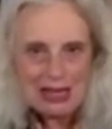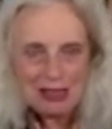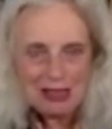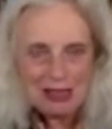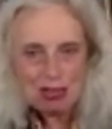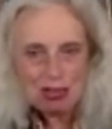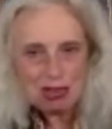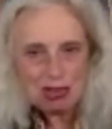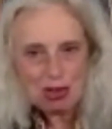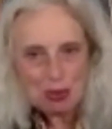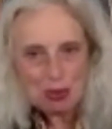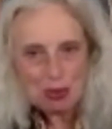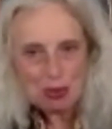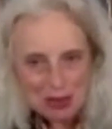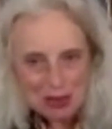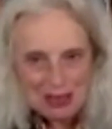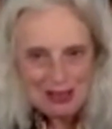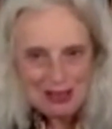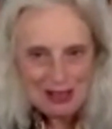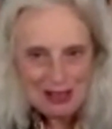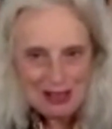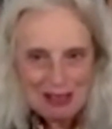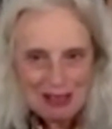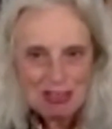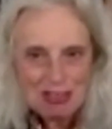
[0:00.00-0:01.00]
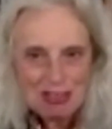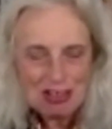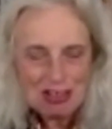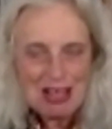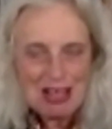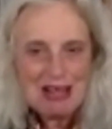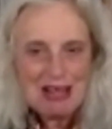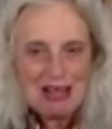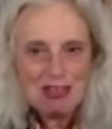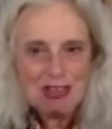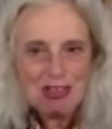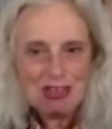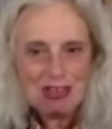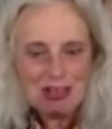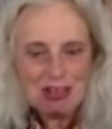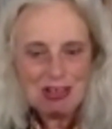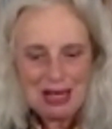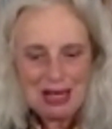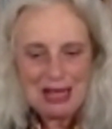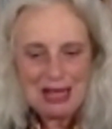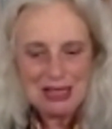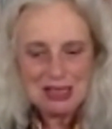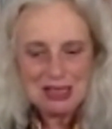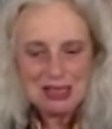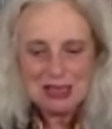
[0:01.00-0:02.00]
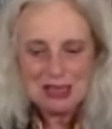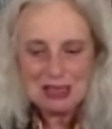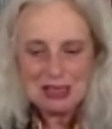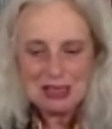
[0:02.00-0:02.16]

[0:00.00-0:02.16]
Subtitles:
So, in that sense, yes,